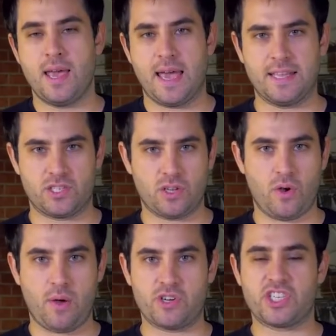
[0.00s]
And so
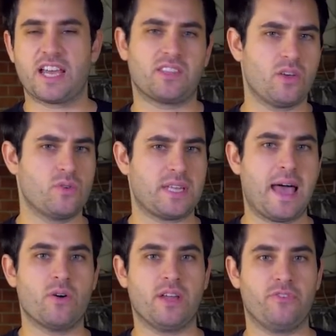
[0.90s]
I would check those
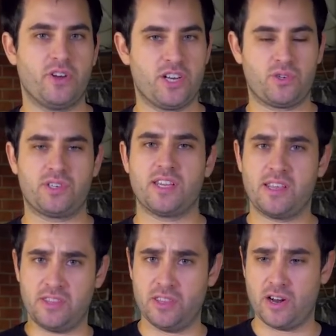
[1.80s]
out. If you're
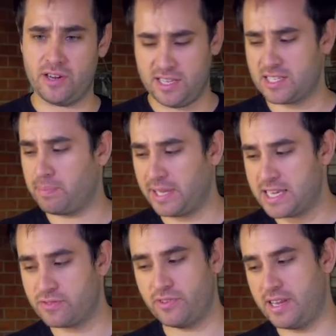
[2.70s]
interested, then there is a
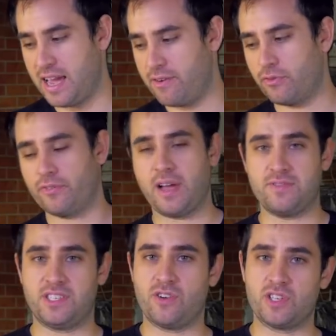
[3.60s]
place for the
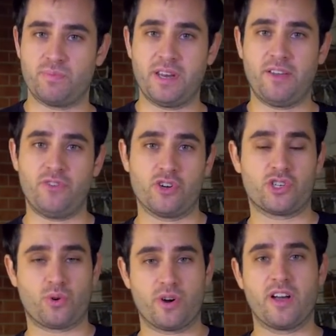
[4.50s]
9450s, but if you're
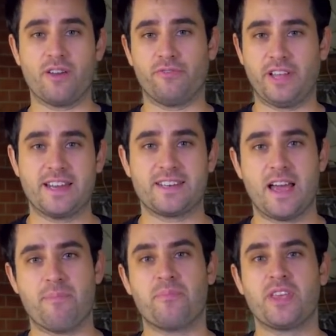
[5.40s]
short on flight
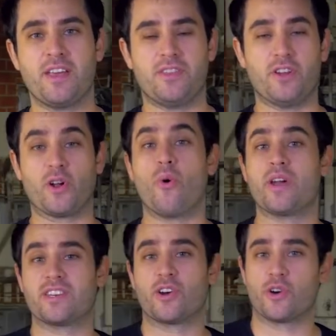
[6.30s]
time, they're
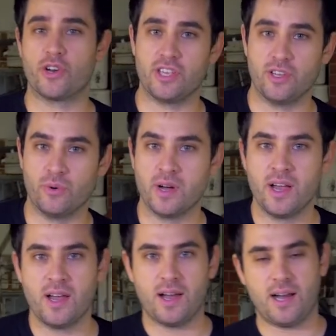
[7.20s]
going to hurt you.
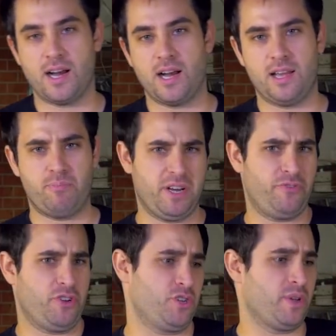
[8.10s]
But
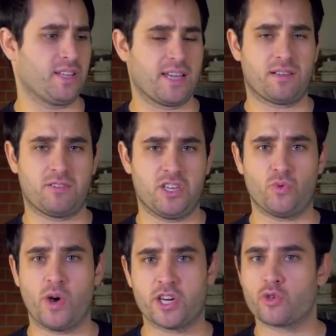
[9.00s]
if you're doing, like, you
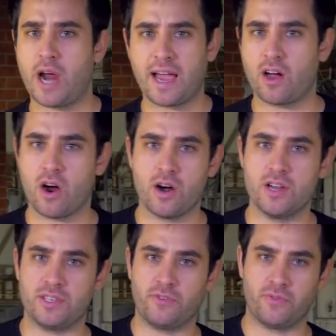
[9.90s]
want to track
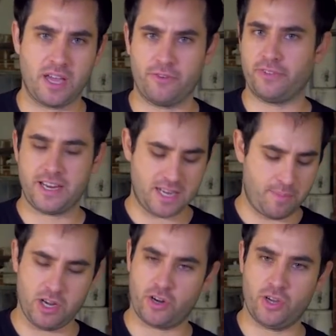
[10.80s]
cars, if you've got your flight
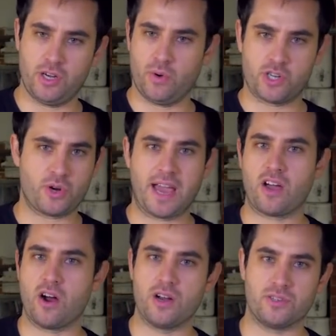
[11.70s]
time and you're good and you want to track
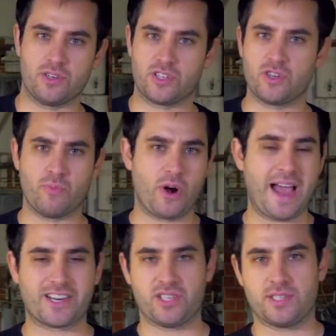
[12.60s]
cars or just do more
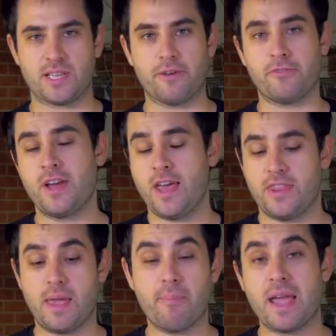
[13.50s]
action stuff,
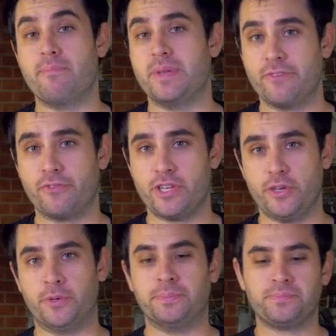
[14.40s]
they might be for
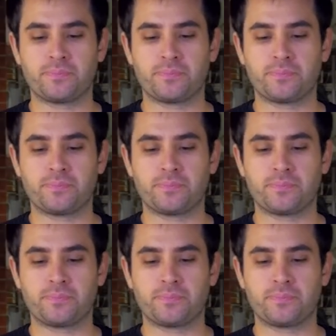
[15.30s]
you.